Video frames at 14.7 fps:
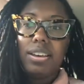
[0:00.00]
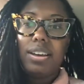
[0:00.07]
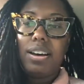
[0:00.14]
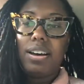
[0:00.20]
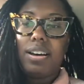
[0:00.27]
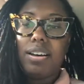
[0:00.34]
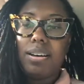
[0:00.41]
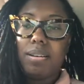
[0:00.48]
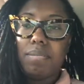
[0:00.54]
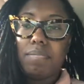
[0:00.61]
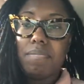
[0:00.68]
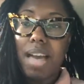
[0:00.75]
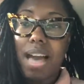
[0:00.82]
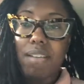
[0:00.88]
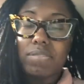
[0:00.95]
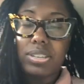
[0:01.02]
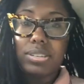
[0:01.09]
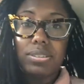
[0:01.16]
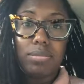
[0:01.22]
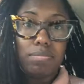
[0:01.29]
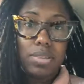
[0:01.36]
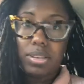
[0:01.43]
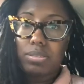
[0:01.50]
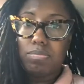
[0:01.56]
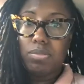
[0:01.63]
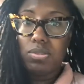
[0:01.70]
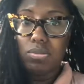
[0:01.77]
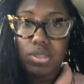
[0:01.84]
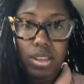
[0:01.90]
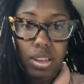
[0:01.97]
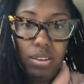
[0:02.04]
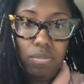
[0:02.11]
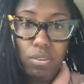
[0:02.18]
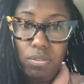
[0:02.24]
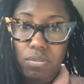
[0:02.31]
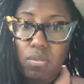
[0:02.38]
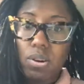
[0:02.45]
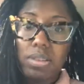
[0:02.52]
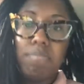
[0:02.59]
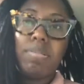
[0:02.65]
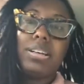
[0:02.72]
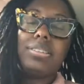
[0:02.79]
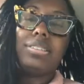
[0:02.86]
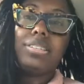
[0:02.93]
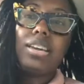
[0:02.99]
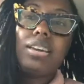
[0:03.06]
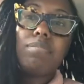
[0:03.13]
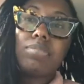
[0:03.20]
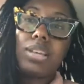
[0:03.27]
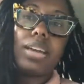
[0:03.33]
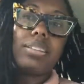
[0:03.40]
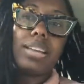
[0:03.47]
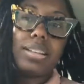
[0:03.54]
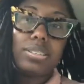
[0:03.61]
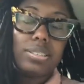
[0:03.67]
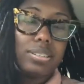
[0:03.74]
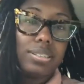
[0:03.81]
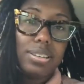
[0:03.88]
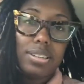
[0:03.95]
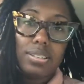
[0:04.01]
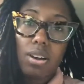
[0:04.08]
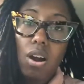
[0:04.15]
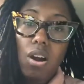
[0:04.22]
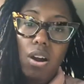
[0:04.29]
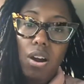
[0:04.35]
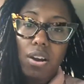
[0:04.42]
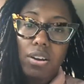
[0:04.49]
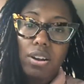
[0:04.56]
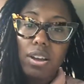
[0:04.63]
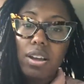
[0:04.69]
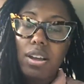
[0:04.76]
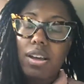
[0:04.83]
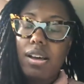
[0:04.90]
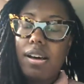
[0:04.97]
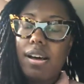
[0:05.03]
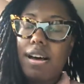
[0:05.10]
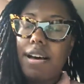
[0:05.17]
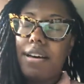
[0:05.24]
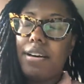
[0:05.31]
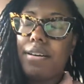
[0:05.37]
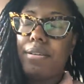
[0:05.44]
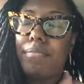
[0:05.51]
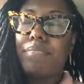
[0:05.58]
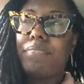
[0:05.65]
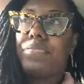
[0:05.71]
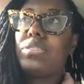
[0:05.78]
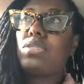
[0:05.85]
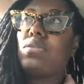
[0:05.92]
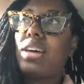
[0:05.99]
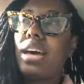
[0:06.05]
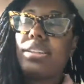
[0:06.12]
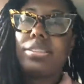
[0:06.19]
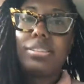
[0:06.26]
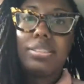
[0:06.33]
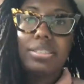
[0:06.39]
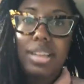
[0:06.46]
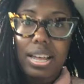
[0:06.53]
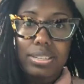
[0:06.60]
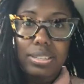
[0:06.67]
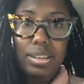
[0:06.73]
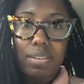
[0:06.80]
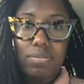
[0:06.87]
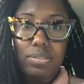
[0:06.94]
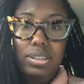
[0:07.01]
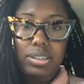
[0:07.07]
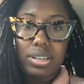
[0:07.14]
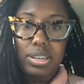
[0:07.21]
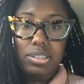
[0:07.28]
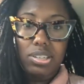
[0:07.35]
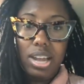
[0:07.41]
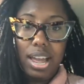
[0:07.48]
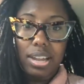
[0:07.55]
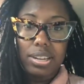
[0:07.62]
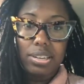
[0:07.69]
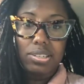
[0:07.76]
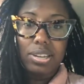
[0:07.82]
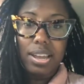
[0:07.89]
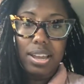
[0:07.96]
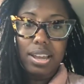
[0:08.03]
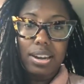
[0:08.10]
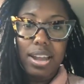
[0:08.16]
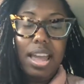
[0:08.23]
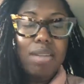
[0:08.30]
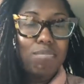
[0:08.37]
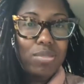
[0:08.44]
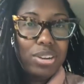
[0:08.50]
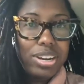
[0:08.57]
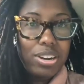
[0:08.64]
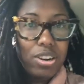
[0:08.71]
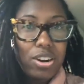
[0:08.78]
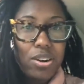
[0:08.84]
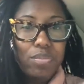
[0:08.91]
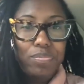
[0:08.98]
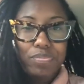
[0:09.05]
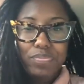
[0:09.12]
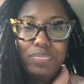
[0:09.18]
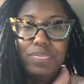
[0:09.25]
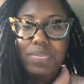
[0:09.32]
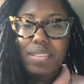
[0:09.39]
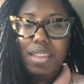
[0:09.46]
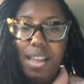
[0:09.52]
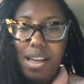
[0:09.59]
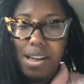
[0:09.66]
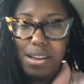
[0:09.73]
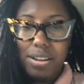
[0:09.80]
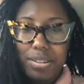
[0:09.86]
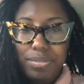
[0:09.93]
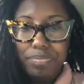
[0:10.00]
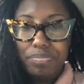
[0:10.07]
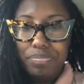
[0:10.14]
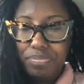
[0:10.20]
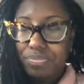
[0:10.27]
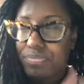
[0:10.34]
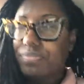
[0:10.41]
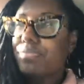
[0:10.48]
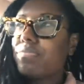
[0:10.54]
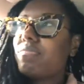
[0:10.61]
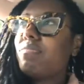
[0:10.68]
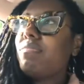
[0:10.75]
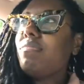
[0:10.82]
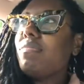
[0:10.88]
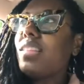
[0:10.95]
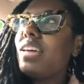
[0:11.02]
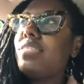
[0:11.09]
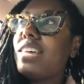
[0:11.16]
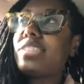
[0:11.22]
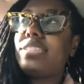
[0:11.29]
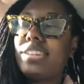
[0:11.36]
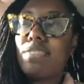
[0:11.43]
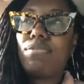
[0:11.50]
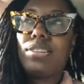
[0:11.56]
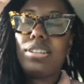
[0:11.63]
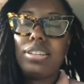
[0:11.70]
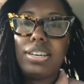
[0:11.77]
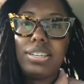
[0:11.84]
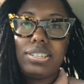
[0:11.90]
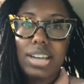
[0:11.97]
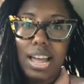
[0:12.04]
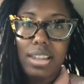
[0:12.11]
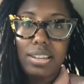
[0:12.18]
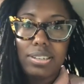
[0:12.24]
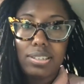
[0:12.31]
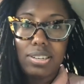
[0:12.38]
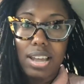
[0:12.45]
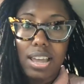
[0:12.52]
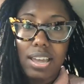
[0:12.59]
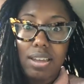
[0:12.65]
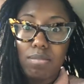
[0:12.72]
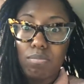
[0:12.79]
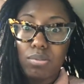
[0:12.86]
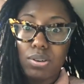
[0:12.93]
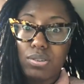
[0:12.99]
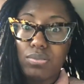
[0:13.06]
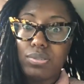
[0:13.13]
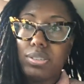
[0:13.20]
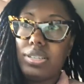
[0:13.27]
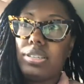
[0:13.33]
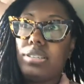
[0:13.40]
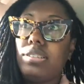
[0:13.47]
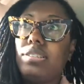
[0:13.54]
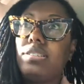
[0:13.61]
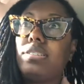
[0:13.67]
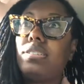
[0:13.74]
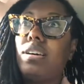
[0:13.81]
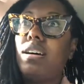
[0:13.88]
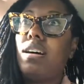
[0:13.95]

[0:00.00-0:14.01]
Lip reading: Having to mix music for 40 plus teams, like it's hard. So that's definitely a challenge. And hey, Bree girl, that's definitely a challenge and produces